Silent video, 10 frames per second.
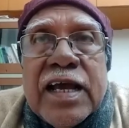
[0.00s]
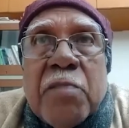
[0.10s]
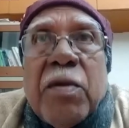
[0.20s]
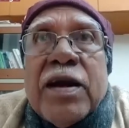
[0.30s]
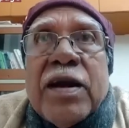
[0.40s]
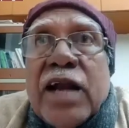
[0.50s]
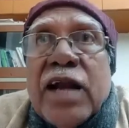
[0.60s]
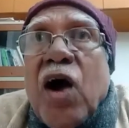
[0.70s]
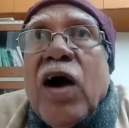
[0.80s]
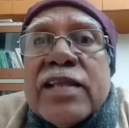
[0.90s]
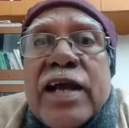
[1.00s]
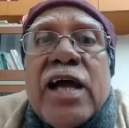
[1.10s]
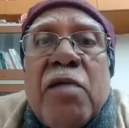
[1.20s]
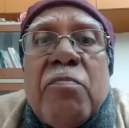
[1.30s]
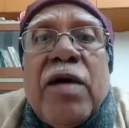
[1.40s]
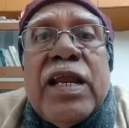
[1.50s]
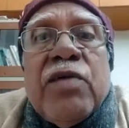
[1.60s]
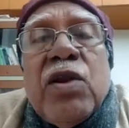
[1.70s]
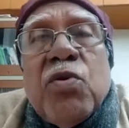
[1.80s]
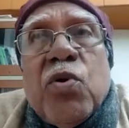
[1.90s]
But now Adani, Ambani
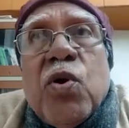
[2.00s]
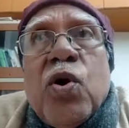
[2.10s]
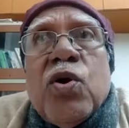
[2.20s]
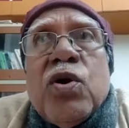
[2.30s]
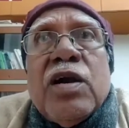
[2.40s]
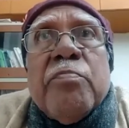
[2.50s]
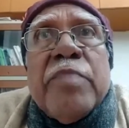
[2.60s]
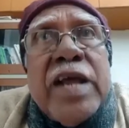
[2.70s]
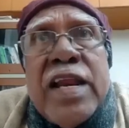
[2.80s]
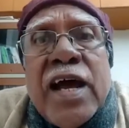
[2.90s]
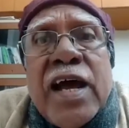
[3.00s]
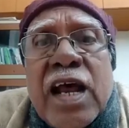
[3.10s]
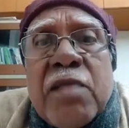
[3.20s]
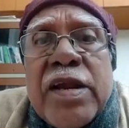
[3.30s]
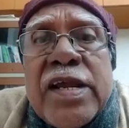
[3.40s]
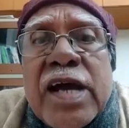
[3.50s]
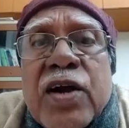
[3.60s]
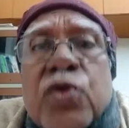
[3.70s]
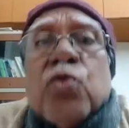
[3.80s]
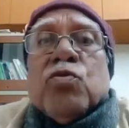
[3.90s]
will hoard million and million
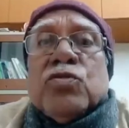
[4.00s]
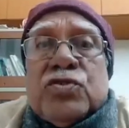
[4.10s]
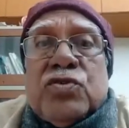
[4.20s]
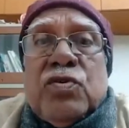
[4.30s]
tons.